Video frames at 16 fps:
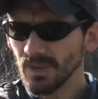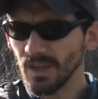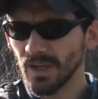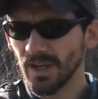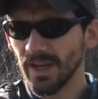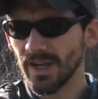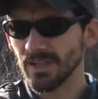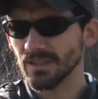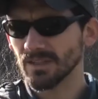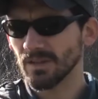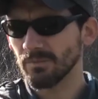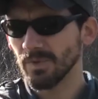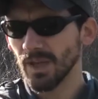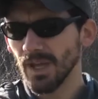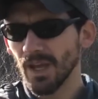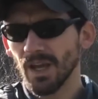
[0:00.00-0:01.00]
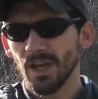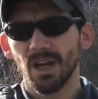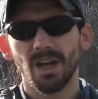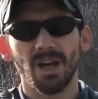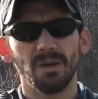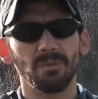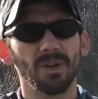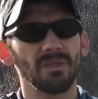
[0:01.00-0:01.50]
and ask them
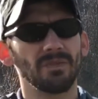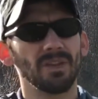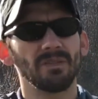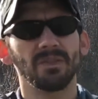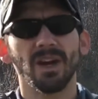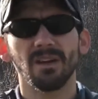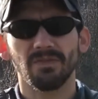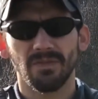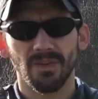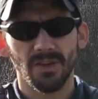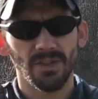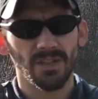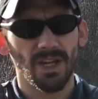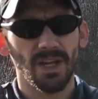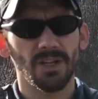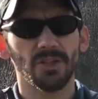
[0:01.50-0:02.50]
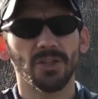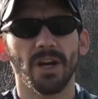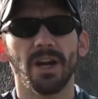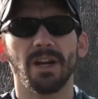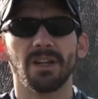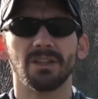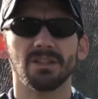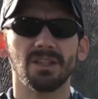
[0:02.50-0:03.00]
if they've got first aid
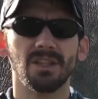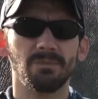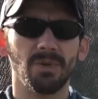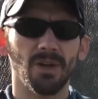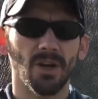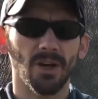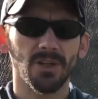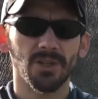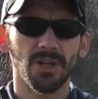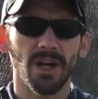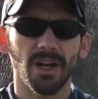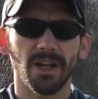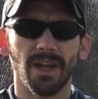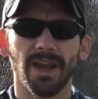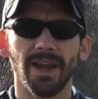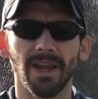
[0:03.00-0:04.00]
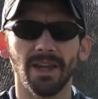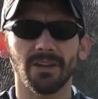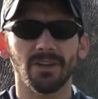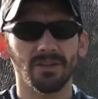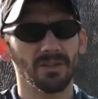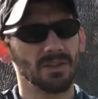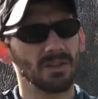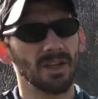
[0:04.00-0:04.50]
training, CPR training, and
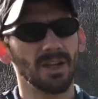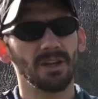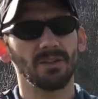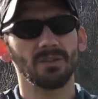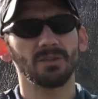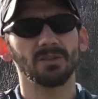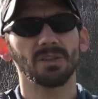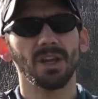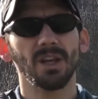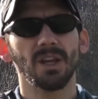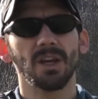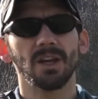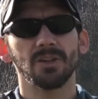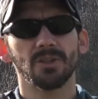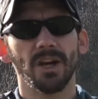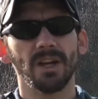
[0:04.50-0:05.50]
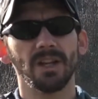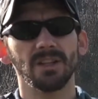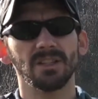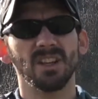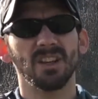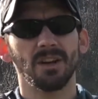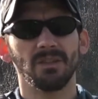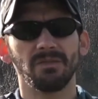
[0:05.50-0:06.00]
there's a lot of those trainings
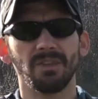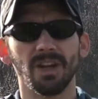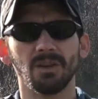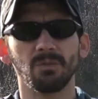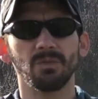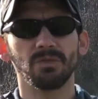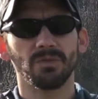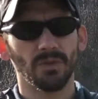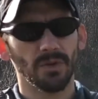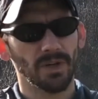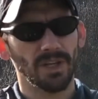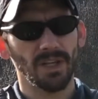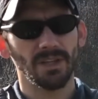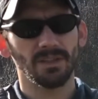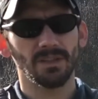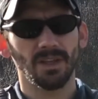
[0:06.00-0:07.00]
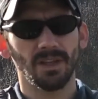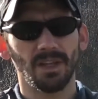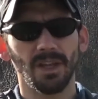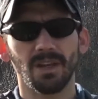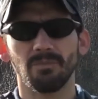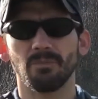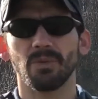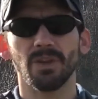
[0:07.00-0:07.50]
that are available for kids.
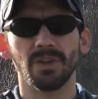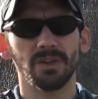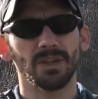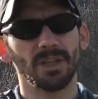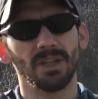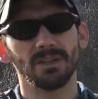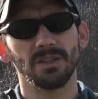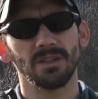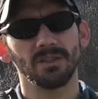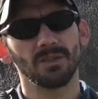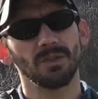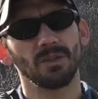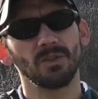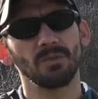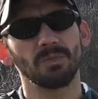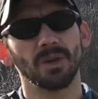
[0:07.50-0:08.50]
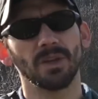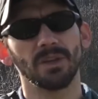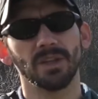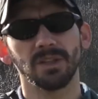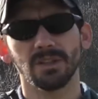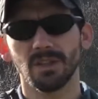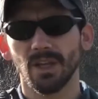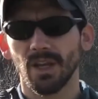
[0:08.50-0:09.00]
Again, bring your kids into the loop on
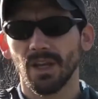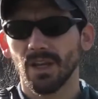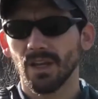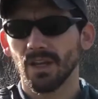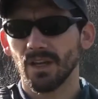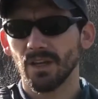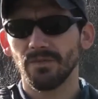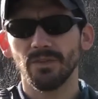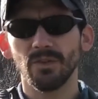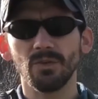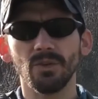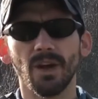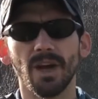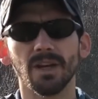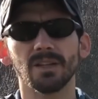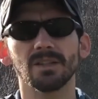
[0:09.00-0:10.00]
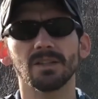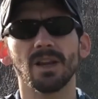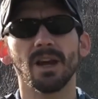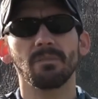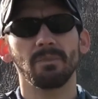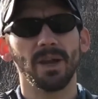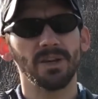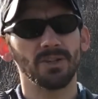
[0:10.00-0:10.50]
this. If you know how to
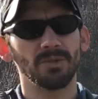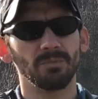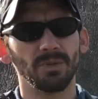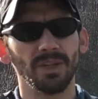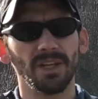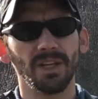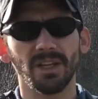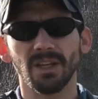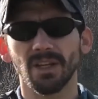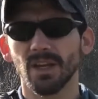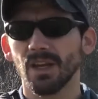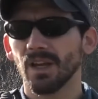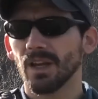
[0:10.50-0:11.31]
stop major bleeding,